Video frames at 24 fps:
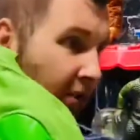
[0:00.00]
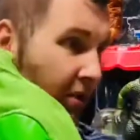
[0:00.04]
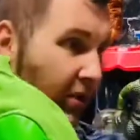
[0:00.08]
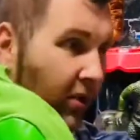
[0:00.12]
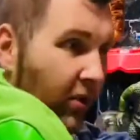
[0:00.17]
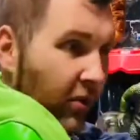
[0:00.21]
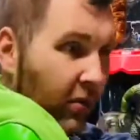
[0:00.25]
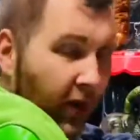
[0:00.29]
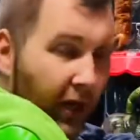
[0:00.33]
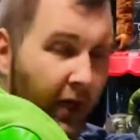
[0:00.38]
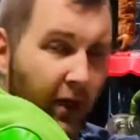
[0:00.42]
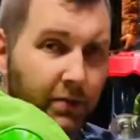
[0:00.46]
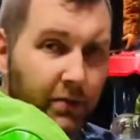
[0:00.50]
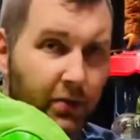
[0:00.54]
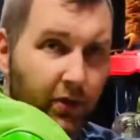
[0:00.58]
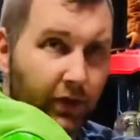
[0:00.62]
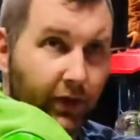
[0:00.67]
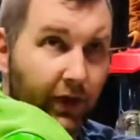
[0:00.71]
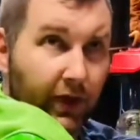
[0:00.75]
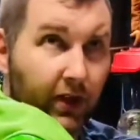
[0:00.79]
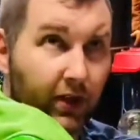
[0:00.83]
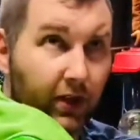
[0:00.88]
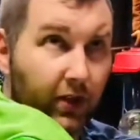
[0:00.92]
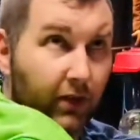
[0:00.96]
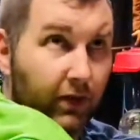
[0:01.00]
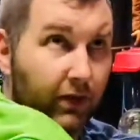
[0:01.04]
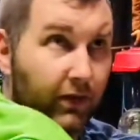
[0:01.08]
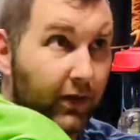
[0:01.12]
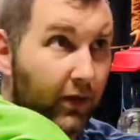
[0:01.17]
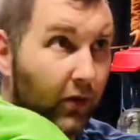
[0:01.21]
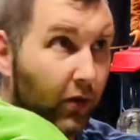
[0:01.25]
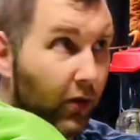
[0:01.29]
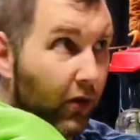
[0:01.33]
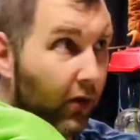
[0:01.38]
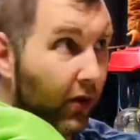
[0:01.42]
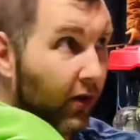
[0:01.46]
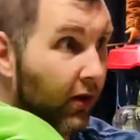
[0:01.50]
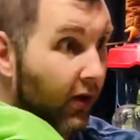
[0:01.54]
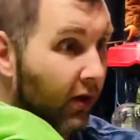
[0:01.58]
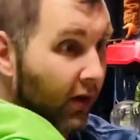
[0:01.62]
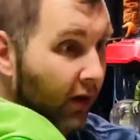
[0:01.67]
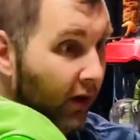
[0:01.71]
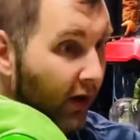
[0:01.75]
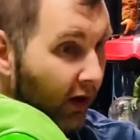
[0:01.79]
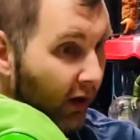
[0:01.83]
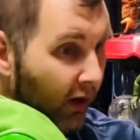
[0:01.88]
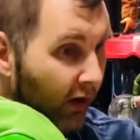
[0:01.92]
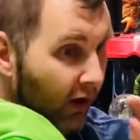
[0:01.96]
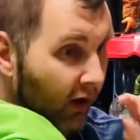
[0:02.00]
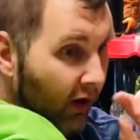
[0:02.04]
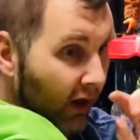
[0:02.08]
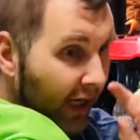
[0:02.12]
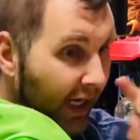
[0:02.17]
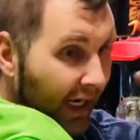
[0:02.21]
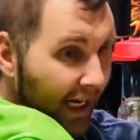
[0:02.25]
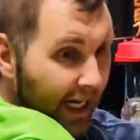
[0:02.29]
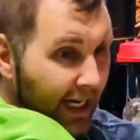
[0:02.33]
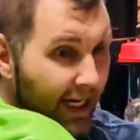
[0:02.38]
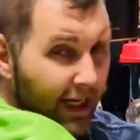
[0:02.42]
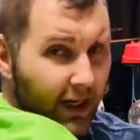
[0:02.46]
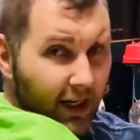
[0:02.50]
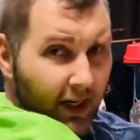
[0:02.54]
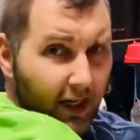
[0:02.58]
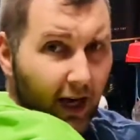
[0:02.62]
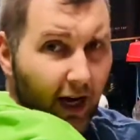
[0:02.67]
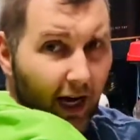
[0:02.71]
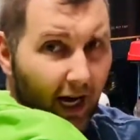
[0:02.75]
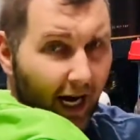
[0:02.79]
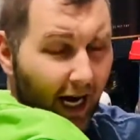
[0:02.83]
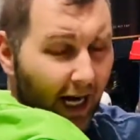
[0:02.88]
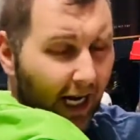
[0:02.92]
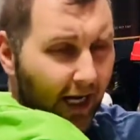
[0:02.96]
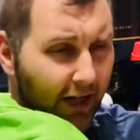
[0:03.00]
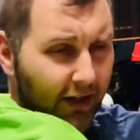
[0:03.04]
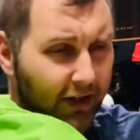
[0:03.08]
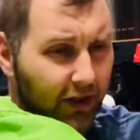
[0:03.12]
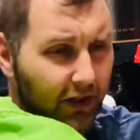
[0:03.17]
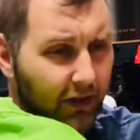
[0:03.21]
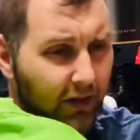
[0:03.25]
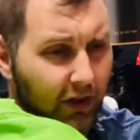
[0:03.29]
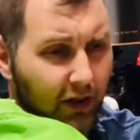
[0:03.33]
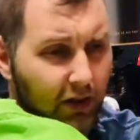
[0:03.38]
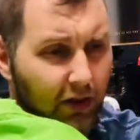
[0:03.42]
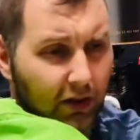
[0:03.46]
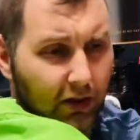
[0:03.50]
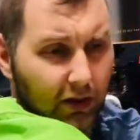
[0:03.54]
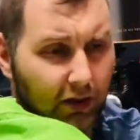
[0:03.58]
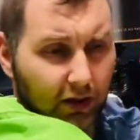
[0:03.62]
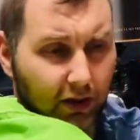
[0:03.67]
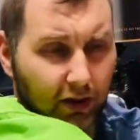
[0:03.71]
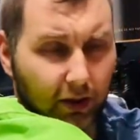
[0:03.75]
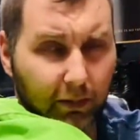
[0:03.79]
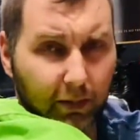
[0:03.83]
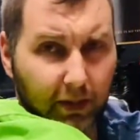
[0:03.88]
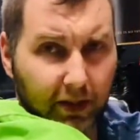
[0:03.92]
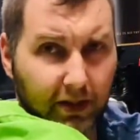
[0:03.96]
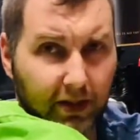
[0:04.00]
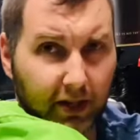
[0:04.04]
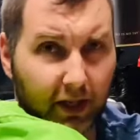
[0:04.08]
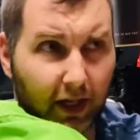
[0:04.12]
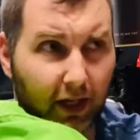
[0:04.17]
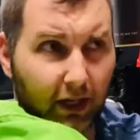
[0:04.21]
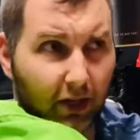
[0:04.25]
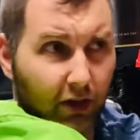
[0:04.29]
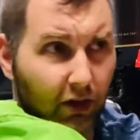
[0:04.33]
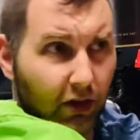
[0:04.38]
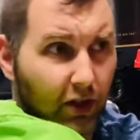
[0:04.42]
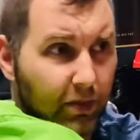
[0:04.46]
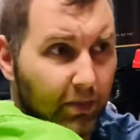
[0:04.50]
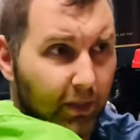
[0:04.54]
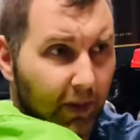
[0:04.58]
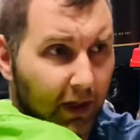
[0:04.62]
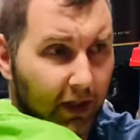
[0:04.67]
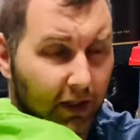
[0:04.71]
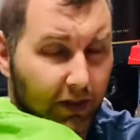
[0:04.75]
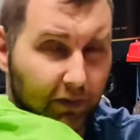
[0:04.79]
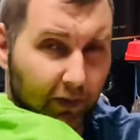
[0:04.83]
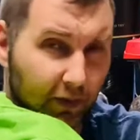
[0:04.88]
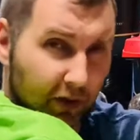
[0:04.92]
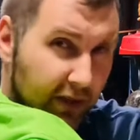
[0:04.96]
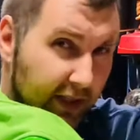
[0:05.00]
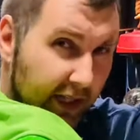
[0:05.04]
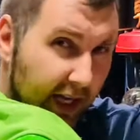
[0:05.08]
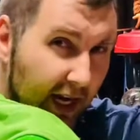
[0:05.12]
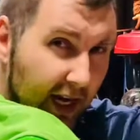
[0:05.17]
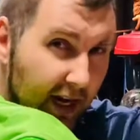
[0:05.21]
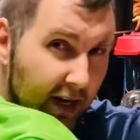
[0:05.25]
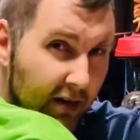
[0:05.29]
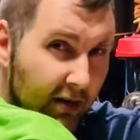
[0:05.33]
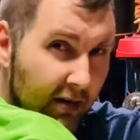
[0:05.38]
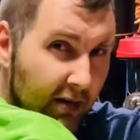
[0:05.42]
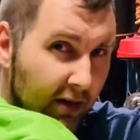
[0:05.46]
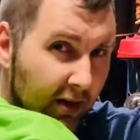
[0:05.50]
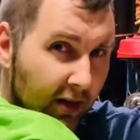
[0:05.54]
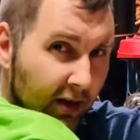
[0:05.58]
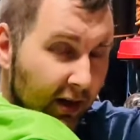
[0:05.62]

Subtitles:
two items over here for 80. I got the thermos and lunchbox for 10.